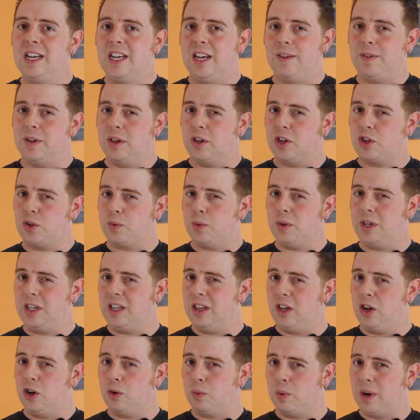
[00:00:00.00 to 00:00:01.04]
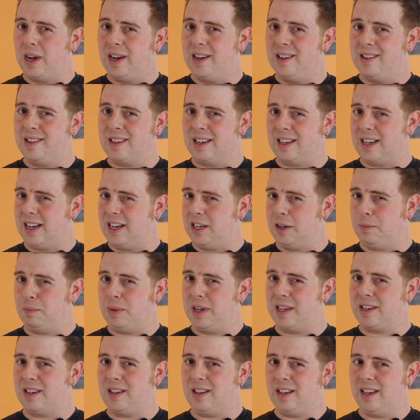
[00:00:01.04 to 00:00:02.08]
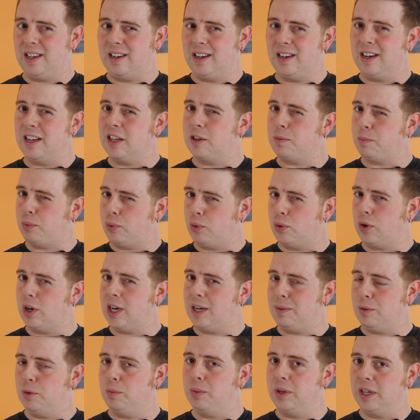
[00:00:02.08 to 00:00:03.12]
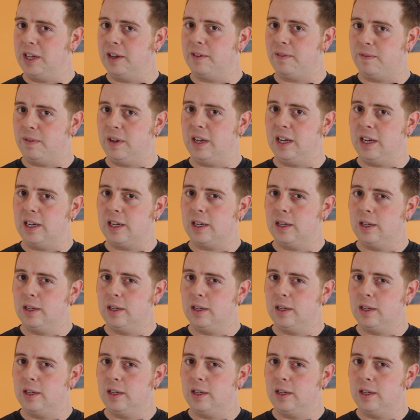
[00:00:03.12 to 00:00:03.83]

If it looks really low res and kind of pixelated, it's probably a fake.